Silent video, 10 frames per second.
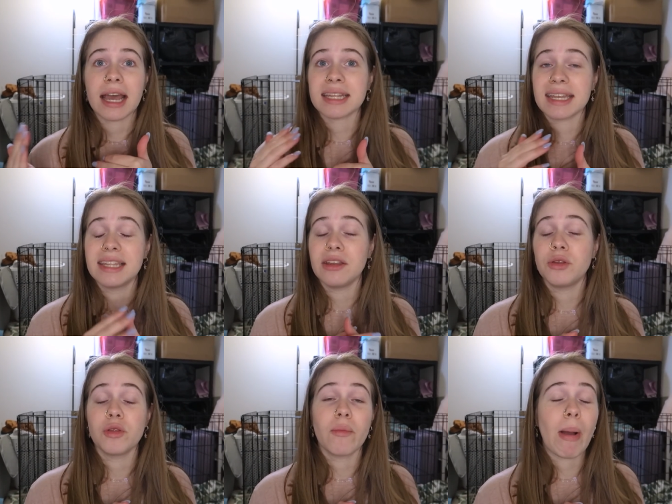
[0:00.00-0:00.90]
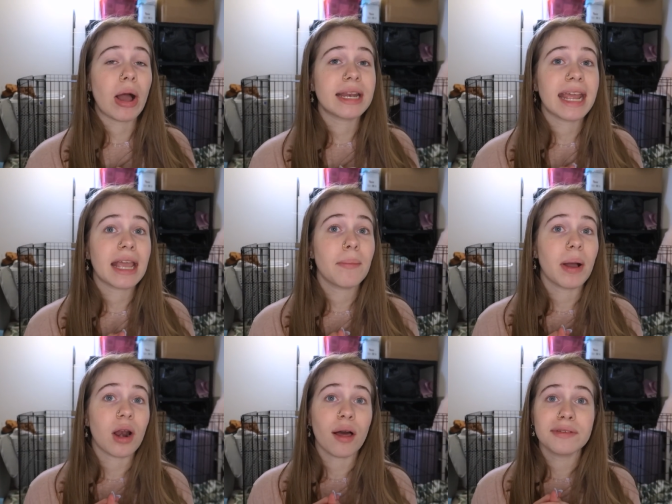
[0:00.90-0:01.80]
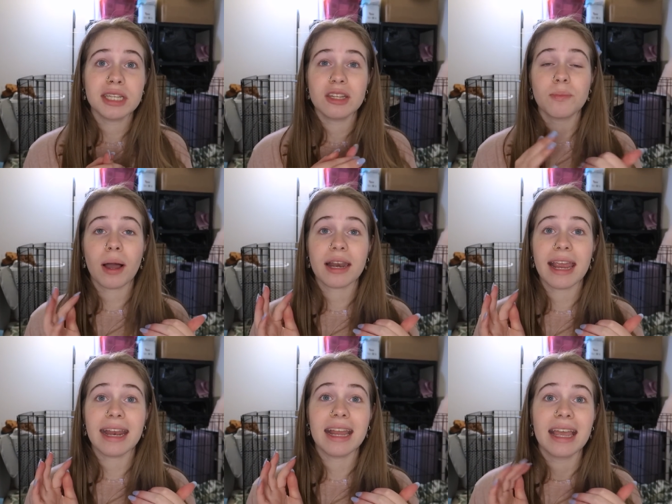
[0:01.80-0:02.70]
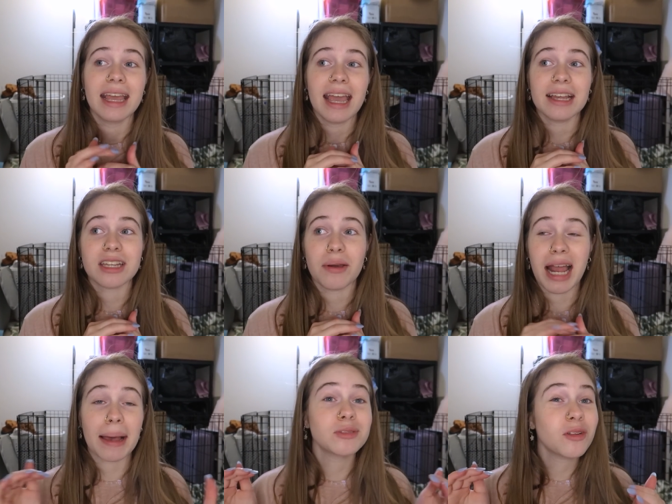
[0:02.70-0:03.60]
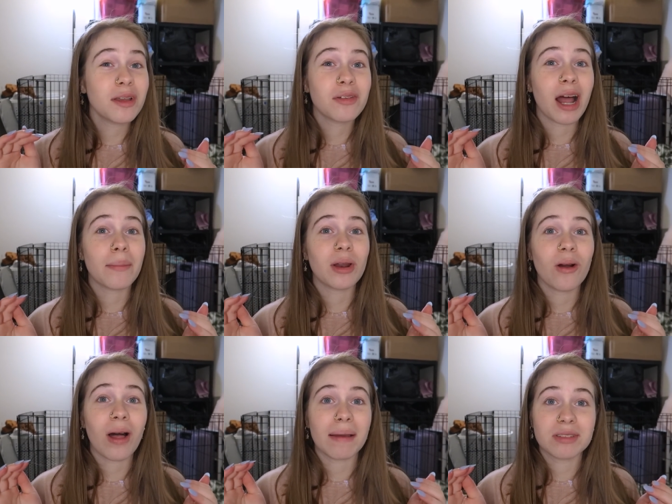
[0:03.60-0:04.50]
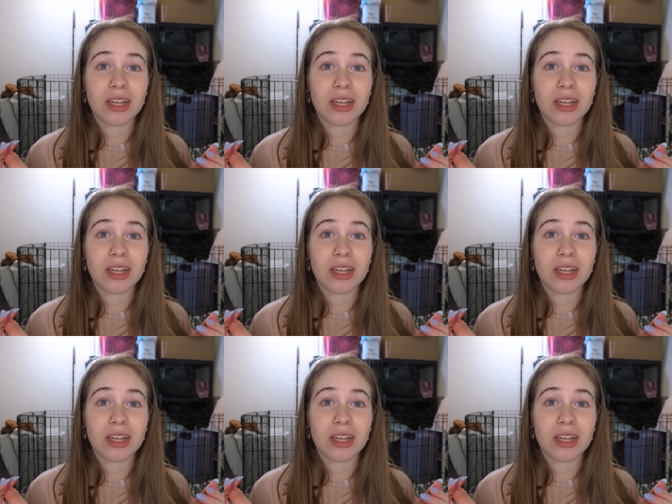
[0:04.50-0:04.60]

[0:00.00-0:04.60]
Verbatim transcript: as I continue to do the bonding, but obviously this bonding is going absolutely phenomenal. I'm